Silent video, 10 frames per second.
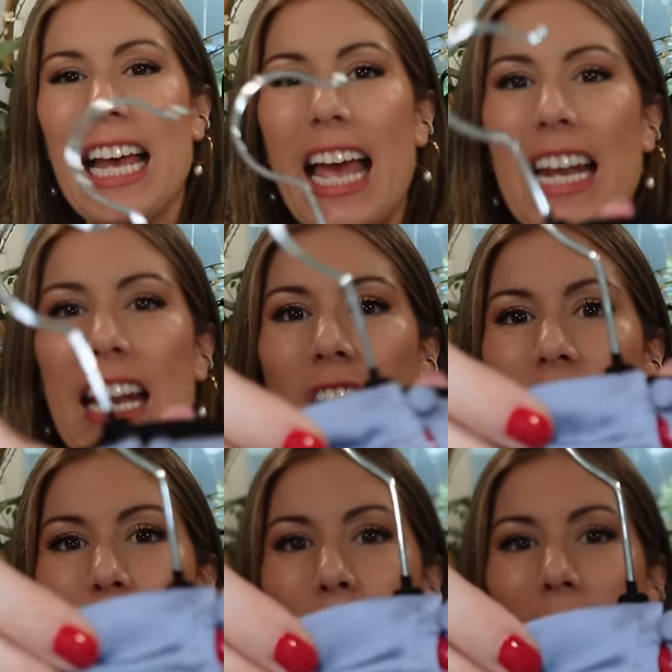And then
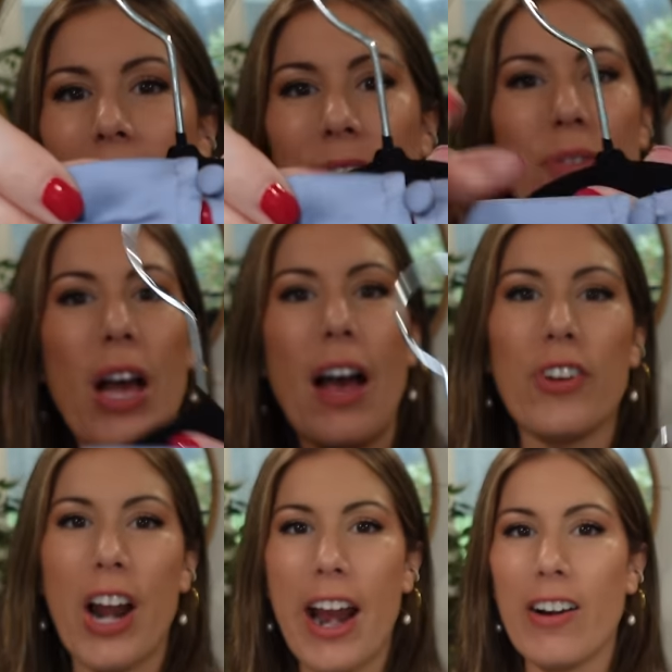on the back, if you have
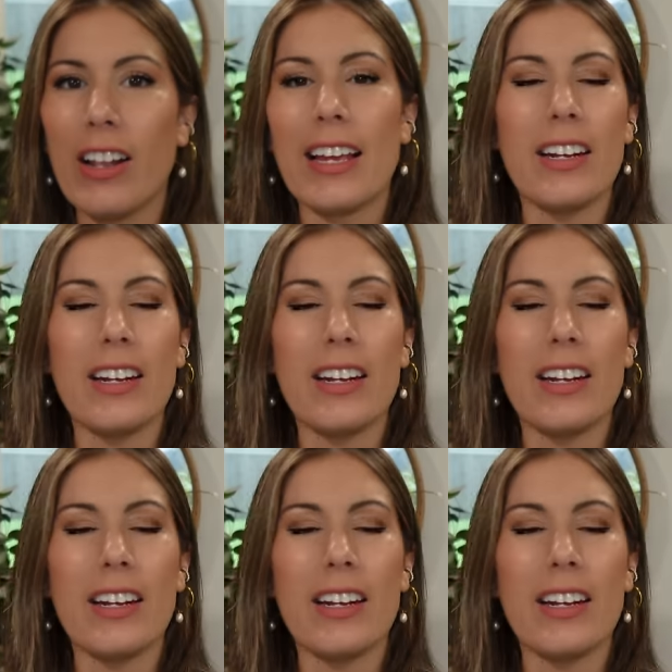your hair like